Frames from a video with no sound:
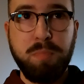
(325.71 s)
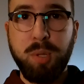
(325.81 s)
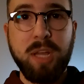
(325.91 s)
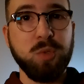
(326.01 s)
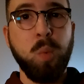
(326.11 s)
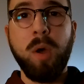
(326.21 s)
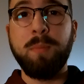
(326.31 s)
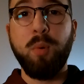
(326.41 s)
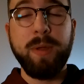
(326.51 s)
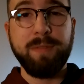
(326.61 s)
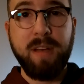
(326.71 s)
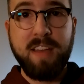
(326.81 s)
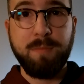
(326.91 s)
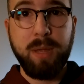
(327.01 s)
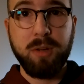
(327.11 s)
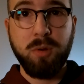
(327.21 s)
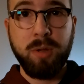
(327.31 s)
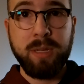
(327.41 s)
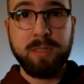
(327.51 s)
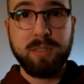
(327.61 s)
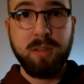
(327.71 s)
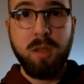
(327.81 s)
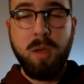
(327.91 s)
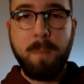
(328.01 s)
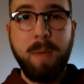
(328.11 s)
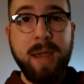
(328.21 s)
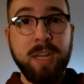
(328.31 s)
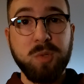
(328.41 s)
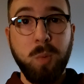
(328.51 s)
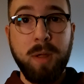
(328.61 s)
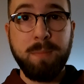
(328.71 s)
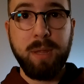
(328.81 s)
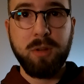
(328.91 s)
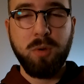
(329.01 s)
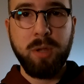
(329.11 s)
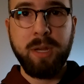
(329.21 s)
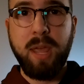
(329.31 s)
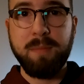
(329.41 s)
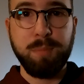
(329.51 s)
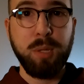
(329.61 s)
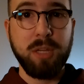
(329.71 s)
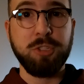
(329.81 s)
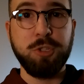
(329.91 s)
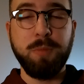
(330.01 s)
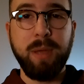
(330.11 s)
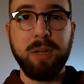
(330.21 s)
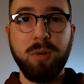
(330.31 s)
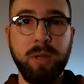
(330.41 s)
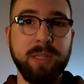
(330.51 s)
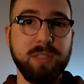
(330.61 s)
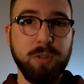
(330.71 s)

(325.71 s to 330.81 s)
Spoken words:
plus 1.5 Bitcoins, minus one Bitcoin, and plus two Bitcoins.